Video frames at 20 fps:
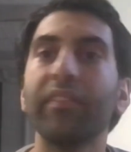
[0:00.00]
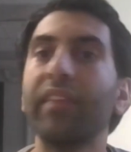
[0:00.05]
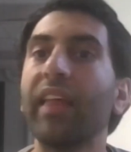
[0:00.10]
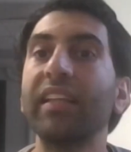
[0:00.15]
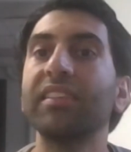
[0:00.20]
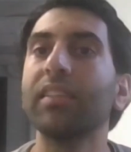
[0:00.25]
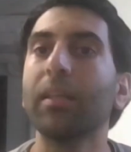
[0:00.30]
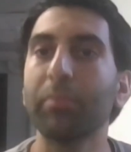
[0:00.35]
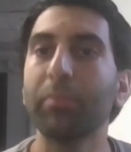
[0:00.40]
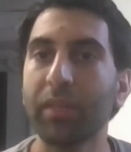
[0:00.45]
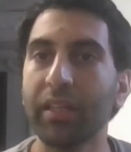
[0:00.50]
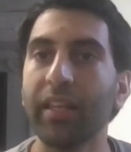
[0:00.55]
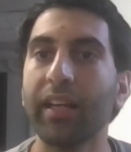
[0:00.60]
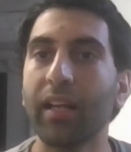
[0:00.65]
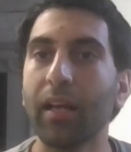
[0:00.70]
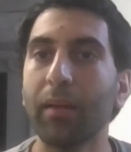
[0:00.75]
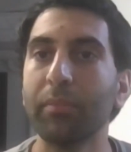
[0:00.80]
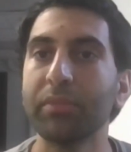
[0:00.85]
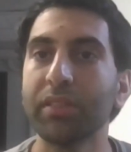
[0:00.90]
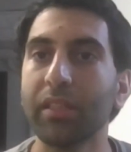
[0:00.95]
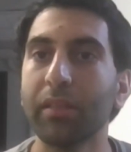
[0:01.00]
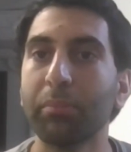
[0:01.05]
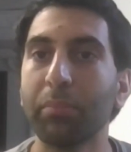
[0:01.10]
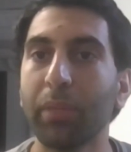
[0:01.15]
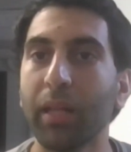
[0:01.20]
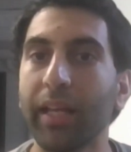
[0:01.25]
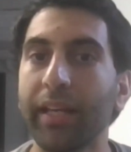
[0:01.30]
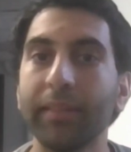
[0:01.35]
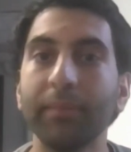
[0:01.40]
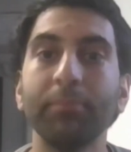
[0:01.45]
something that comes into
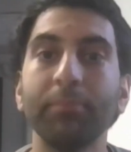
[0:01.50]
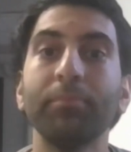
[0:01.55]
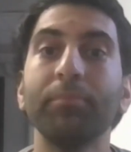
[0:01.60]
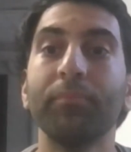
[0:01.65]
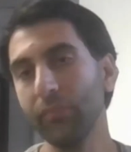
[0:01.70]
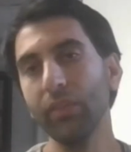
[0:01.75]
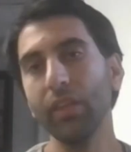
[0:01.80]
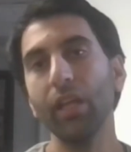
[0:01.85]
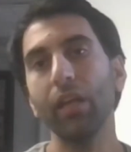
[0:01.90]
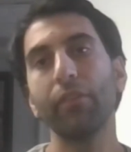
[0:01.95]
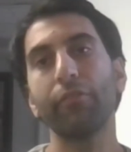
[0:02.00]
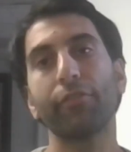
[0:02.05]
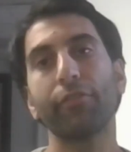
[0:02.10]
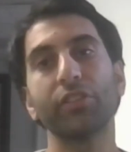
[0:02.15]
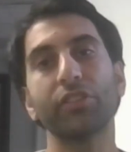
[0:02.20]
play for